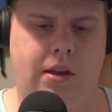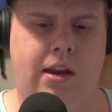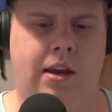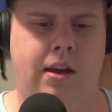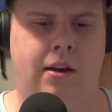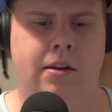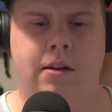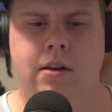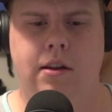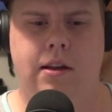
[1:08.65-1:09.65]
And
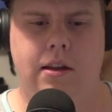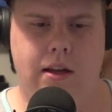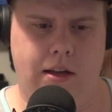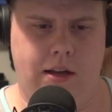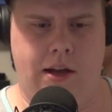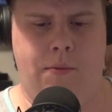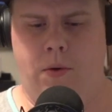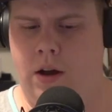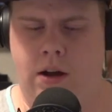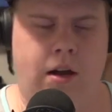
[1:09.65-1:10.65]

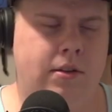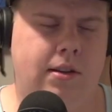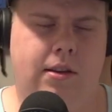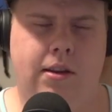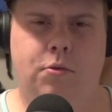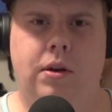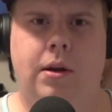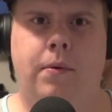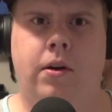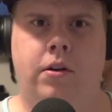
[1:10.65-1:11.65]
this week
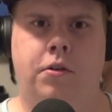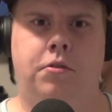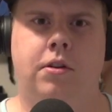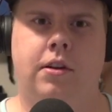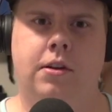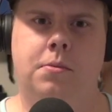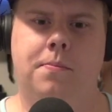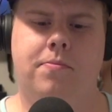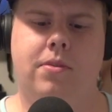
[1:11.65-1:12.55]
I'm going to go solo,